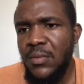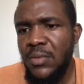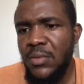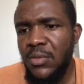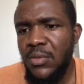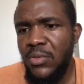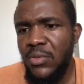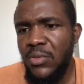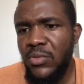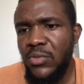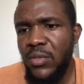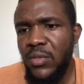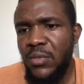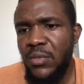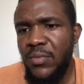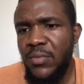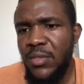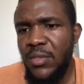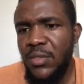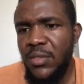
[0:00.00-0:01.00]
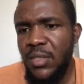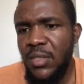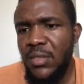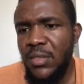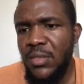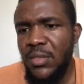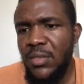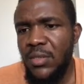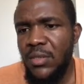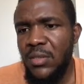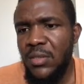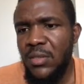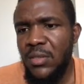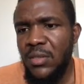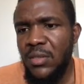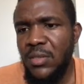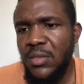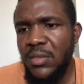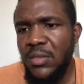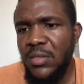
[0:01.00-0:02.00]
Requirement that
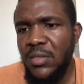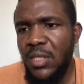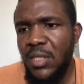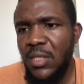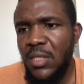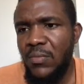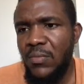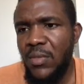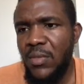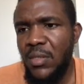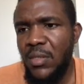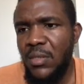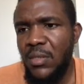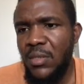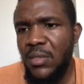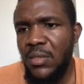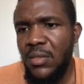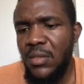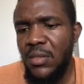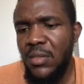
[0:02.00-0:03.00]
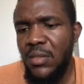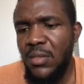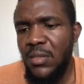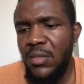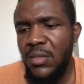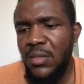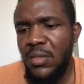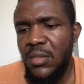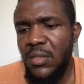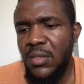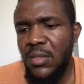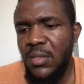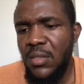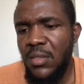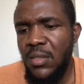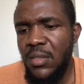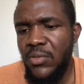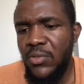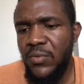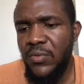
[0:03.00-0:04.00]
YAML.
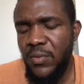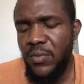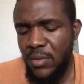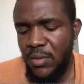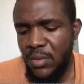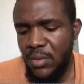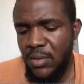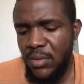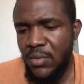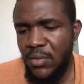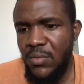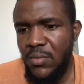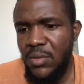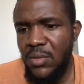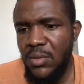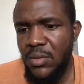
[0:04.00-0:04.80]
I'll create this one.